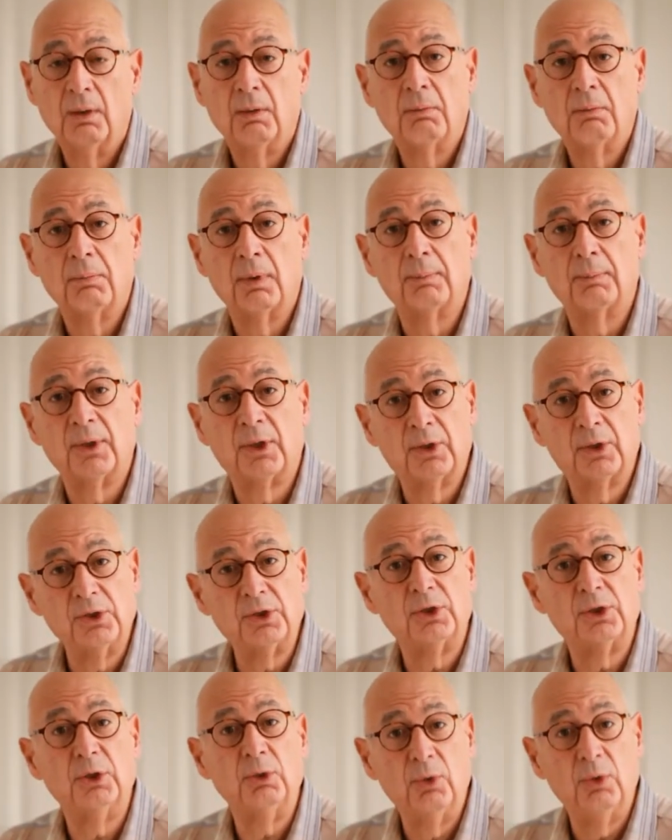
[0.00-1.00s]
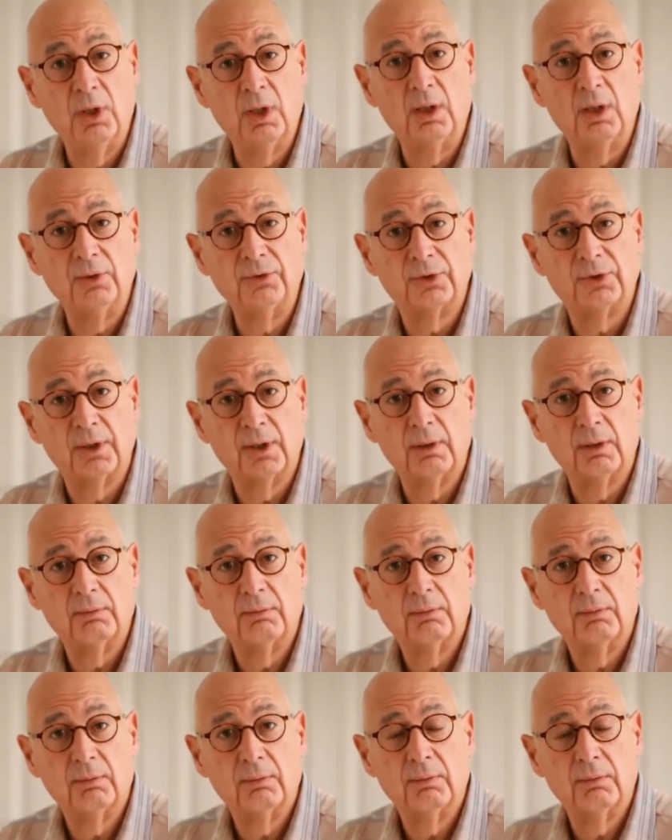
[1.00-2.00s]
But because you learned it,
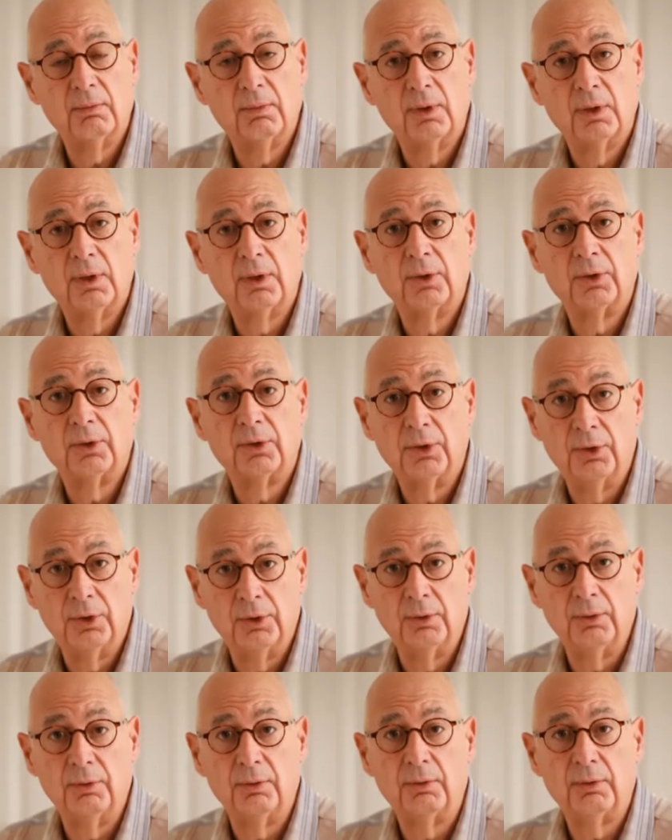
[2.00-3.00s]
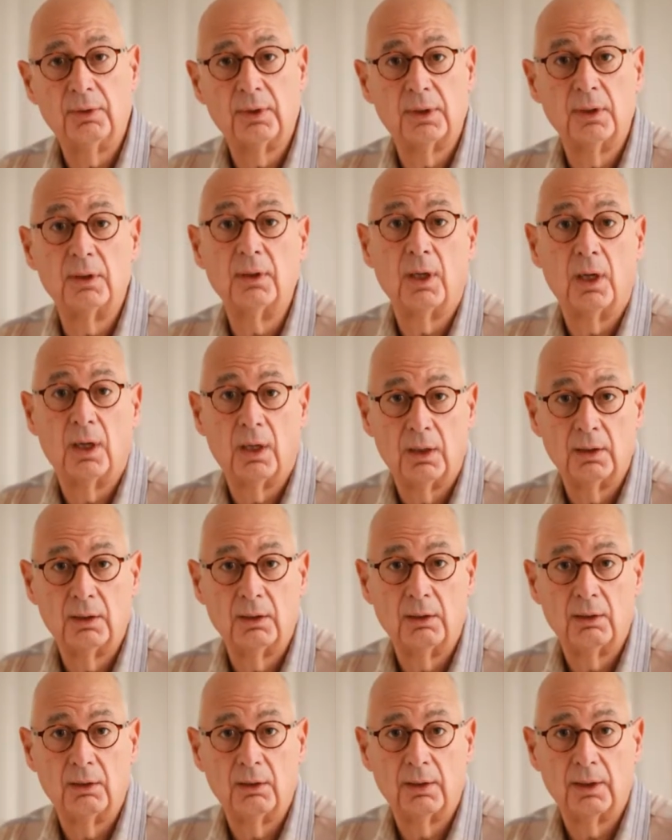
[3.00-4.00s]
you can
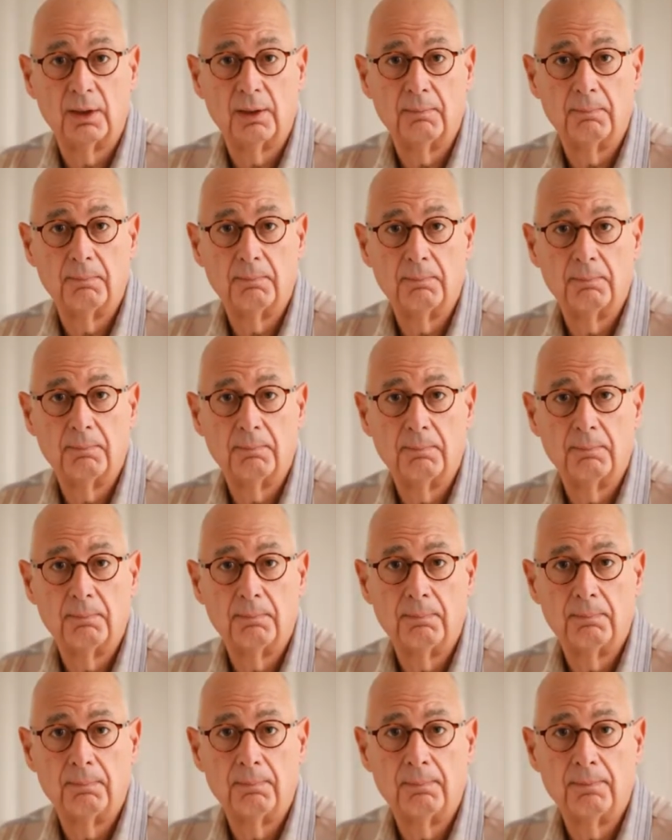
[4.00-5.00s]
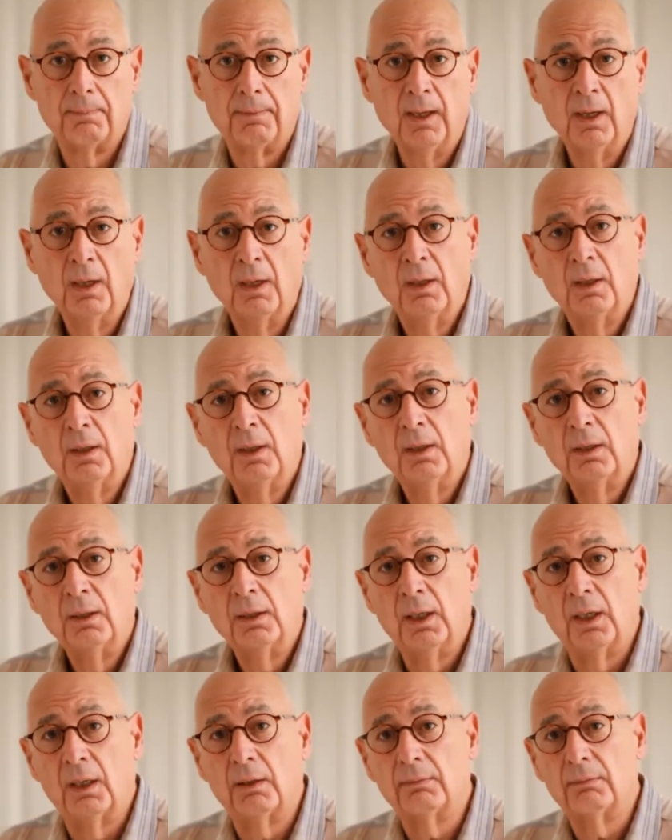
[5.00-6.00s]
unlearn it.
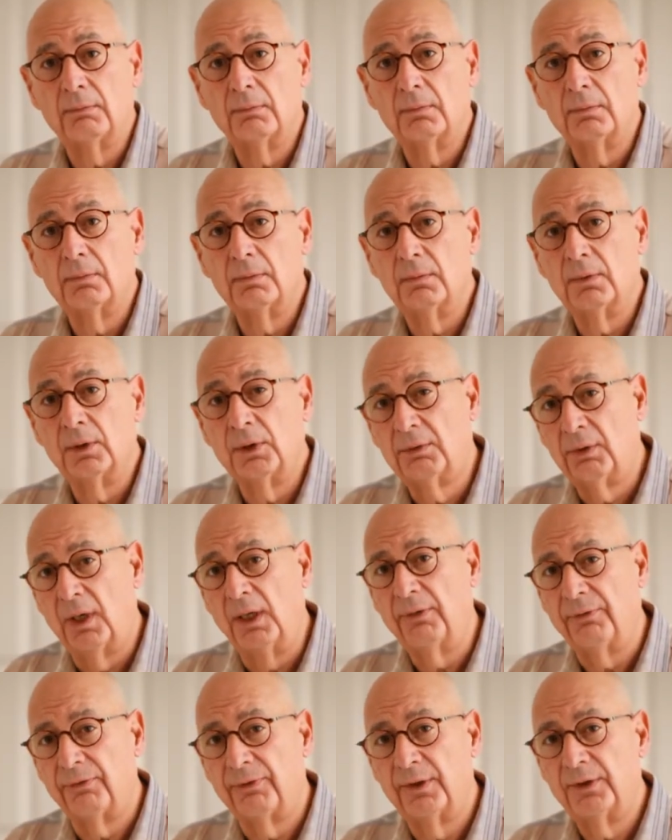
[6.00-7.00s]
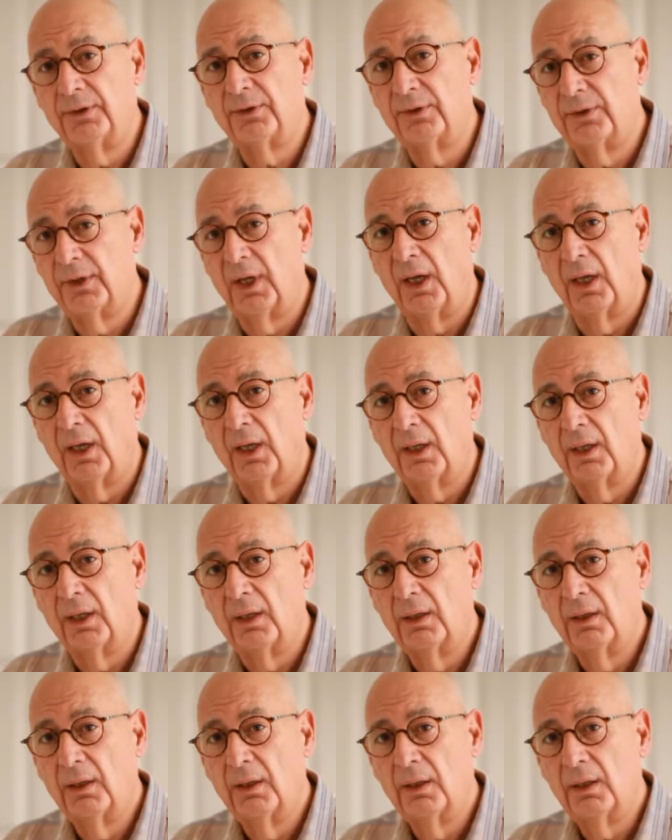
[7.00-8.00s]
Now, the great thing today
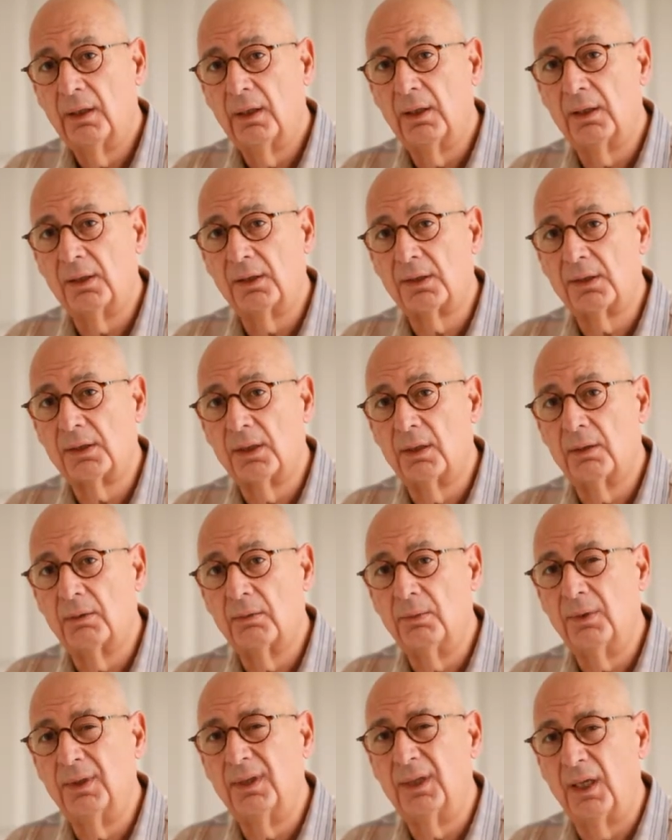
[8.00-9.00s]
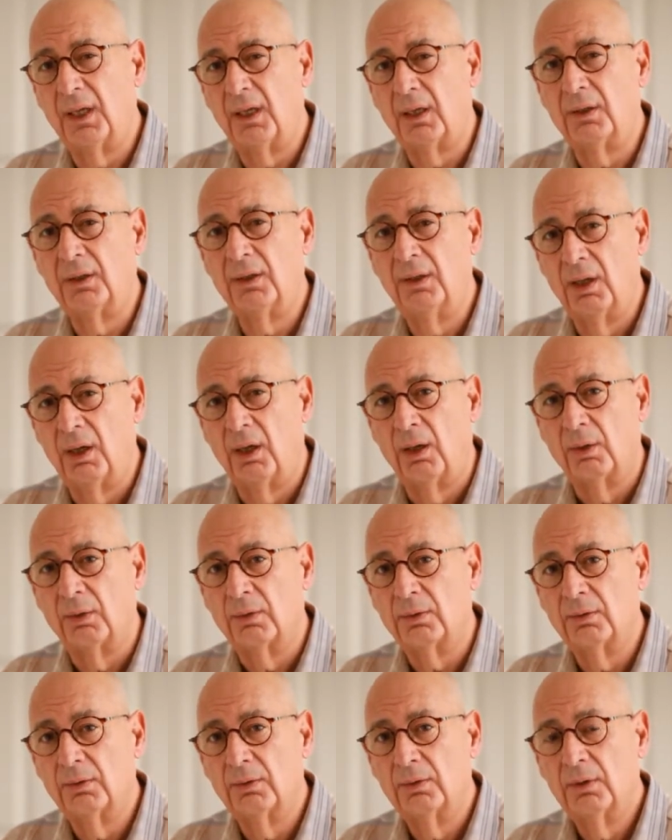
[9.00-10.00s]
is that we now
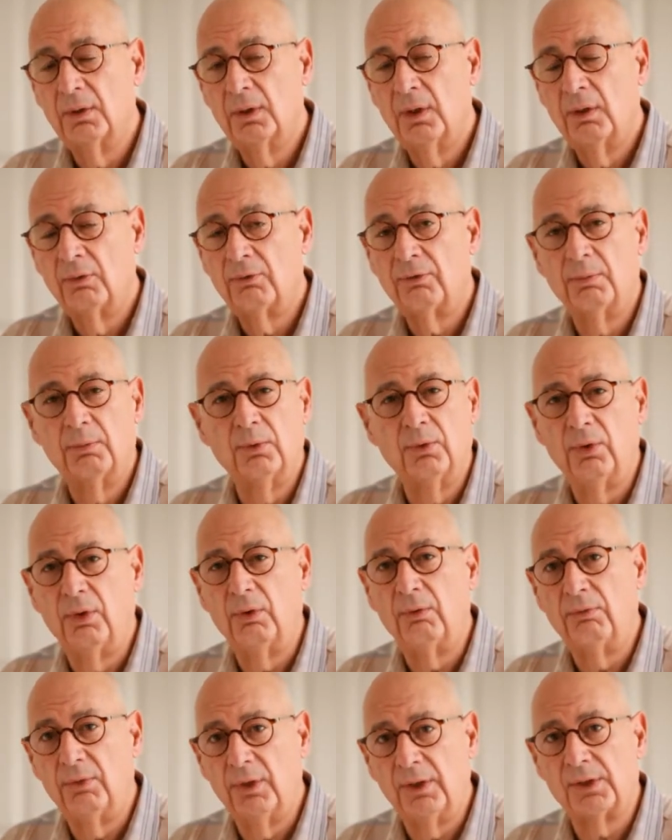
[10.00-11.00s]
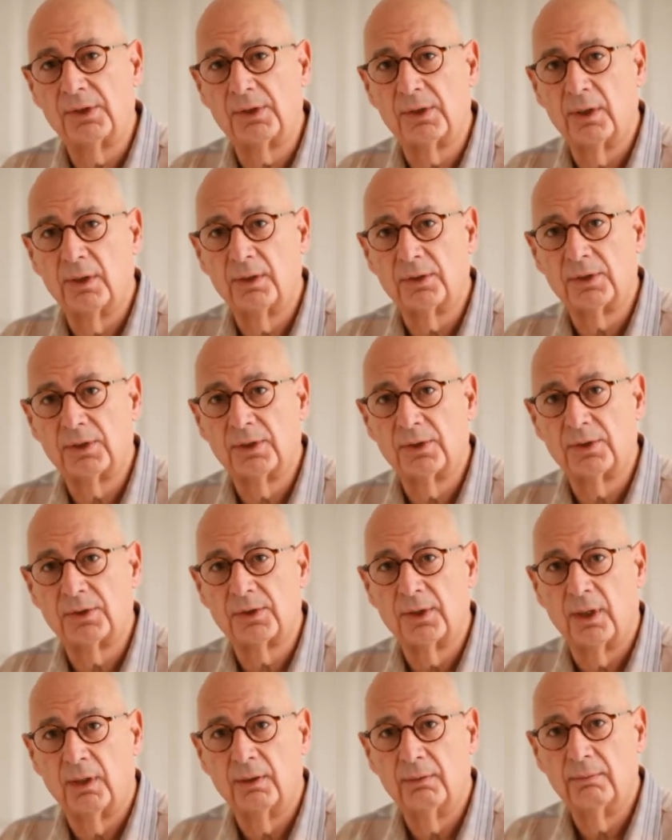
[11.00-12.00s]
know from all the research that's
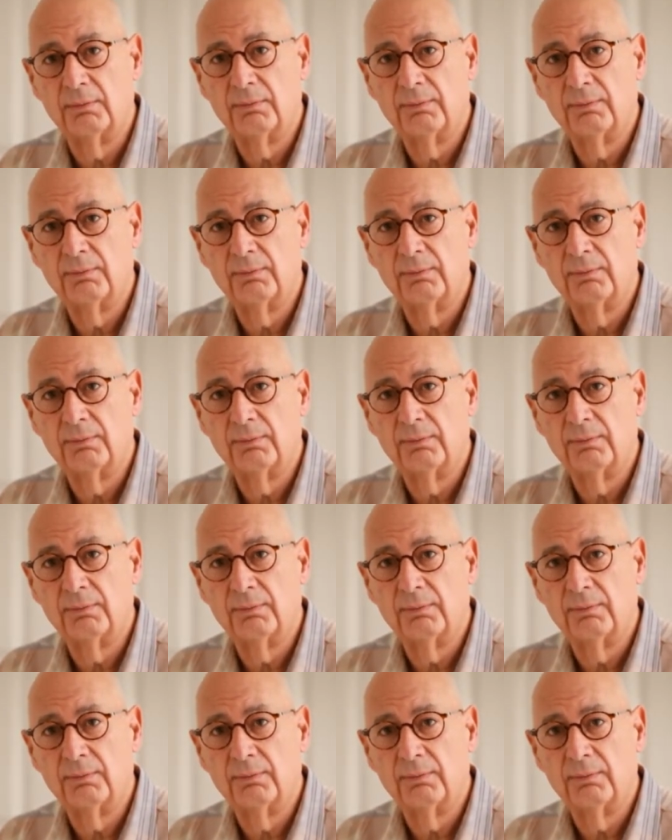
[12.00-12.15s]
done,